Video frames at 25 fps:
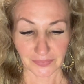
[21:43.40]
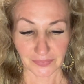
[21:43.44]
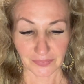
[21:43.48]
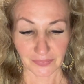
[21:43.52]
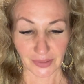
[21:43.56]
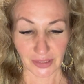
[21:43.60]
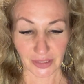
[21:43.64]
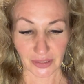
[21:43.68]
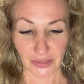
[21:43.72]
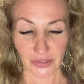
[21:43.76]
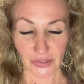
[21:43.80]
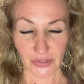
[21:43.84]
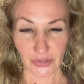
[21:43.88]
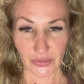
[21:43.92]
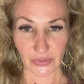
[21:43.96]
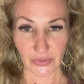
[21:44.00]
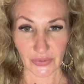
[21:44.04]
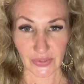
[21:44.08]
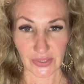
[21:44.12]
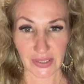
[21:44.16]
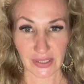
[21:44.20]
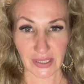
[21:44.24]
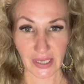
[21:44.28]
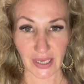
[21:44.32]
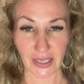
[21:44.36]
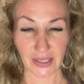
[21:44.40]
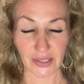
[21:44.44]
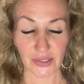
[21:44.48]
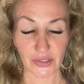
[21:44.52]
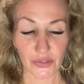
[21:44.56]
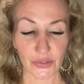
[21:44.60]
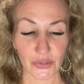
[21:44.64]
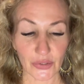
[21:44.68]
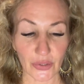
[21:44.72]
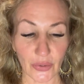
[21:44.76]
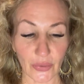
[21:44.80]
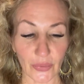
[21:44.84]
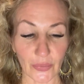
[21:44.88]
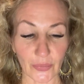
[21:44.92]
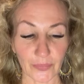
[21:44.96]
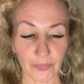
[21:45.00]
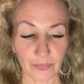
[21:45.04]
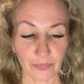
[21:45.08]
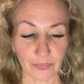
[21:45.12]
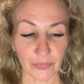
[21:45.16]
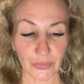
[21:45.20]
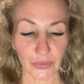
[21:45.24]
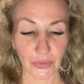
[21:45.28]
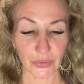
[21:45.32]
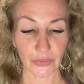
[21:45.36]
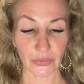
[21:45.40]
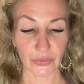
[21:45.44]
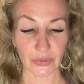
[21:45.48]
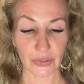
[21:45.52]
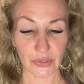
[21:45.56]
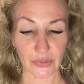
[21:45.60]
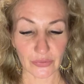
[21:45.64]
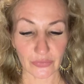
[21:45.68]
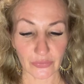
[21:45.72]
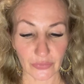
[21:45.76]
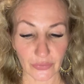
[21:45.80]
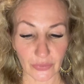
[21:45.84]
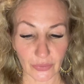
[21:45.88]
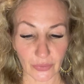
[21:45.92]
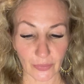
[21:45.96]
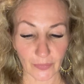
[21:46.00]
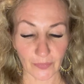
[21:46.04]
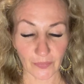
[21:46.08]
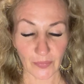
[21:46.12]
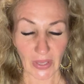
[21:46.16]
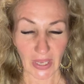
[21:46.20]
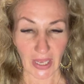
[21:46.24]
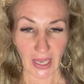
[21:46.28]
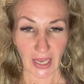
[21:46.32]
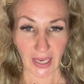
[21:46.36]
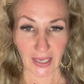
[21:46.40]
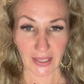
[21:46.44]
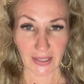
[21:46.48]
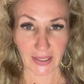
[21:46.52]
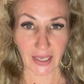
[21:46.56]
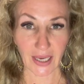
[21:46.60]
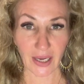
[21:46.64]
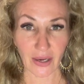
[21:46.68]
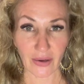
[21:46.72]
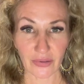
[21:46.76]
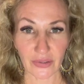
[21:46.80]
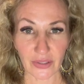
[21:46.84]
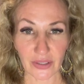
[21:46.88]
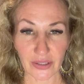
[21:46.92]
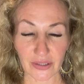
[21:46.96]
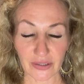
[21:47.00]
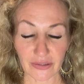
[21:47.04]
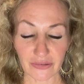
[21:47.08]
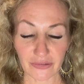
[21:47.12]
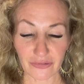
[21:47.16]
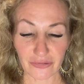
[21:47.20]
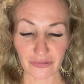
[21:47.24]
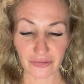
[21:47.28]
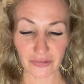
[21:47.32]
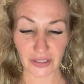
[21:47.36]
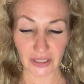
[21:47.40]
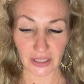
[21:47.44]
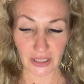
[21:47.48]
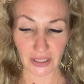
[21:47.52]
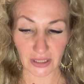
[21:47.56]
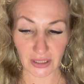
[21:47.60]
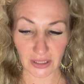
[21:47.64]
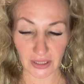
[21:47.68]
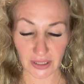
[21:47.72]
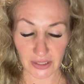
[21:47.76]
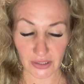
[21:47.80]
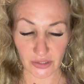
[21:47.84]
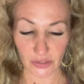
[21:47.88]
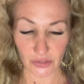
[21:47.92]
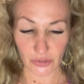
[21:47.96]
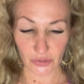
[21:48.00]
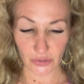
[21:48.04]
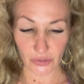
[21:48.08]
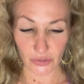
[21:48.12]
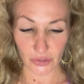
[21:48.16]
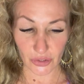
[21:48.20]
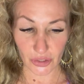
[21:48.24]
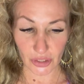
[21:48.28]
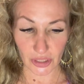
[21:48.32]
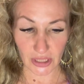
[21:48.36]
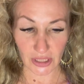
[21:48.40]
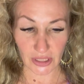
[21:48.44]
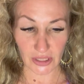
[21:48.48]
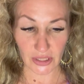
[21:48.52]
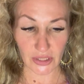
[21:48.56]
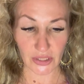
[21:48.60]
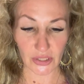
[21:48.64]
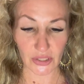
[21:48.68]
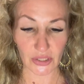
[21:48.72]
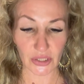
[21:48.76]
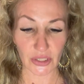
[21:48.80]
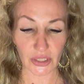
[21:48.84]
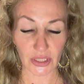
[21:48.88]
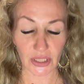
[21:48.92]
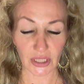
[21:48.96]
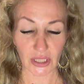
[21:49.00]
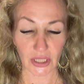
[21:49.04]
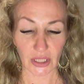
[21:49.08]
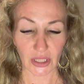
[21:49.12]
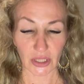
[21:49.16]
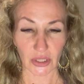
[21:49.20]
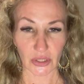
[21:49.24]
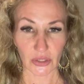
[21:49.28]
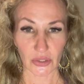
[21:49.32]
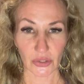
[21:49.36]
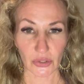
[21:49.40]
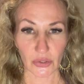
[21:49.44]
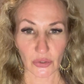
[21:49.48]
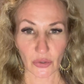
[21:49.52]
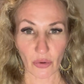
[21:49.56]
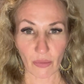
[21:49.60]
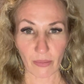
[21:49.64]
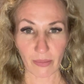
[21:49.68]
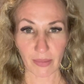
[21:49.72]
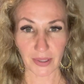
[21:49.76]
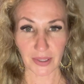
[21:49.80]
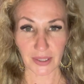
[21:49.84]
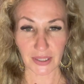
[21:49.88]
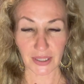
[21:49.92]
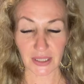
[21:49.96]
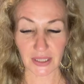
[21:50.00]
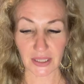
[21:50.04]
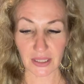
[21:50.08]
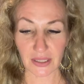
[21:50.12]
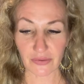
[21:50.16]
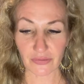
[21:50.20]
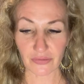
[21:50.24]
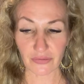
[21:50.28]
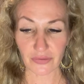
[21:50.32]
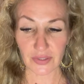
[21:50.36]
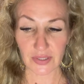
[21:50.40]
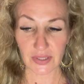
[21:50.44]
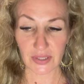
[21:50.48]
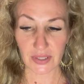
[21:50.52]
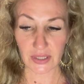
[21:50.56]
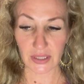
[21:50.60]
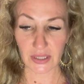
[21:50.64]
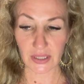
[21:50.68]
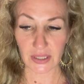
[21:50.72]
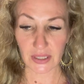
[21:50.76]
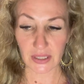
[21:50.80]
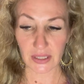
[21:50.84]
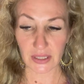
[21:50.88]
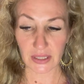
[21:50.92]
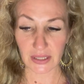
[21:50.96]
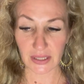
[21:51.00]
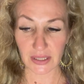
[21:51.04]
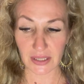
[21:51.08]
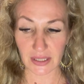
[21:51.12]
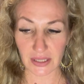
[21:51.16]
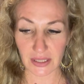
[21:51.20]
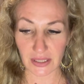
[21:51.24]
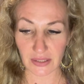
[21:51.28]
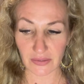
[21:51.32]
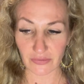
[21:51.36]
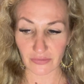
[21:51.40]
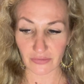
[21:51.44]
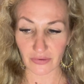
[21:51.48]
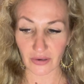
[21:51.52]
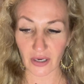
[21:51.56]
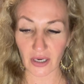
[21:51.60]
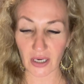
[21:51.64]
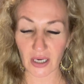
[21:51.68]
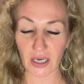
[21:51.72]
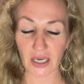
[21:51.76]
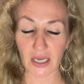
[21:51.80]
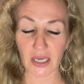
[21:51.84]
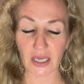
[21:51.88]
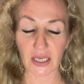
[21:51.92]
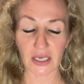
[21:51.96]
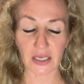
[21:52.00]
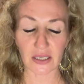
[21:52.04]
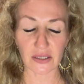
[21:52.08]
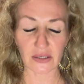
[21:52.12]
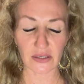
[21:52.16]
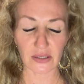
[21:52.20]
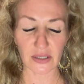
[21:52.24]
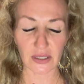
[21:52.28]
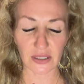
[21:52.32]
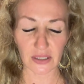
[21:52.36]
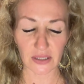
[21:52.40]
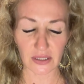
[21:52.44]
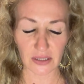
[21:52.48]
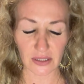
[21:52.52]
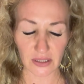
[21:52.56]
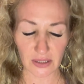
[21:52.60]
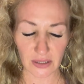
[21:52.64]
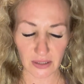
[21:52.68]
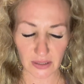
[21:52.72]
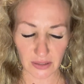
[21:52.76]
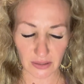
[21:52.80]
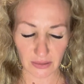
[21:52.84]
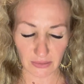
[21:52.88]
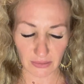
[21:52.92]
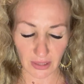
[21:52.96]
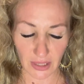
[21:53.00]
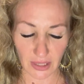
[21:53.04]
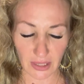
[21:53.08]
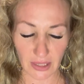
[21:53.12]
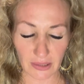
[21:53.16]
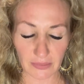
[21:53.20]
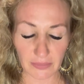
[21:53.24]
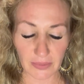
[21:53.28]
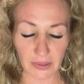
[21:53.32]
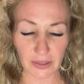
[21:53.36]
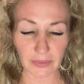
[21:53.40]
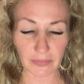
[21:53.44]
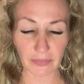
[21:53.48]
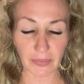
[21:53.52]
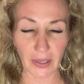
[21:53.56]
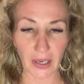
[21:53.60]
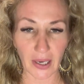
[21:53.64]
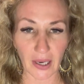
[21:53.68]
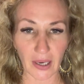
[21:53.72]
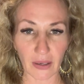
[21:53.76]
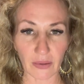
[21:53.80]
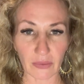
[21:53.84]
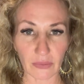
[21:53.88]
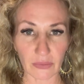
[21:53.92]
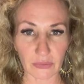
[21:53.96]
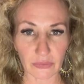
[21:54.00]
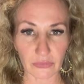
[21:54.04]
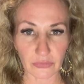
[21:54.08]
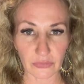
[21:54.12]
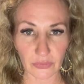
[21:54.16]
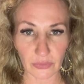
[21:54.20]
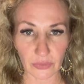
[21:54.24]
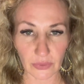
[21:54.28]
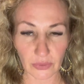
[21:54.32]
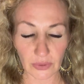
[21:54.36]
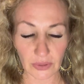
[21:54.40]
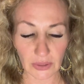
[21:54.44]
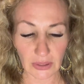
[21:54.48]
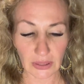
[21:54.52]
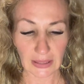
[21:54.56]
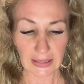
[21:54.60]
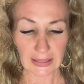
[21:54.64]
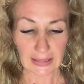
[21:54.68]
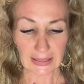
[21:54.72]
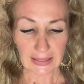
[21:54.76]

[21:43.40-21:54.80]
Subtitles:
because you said so. Beautiful. And now that the feel is just so magnificent, it's divine, it's incredibly powerful,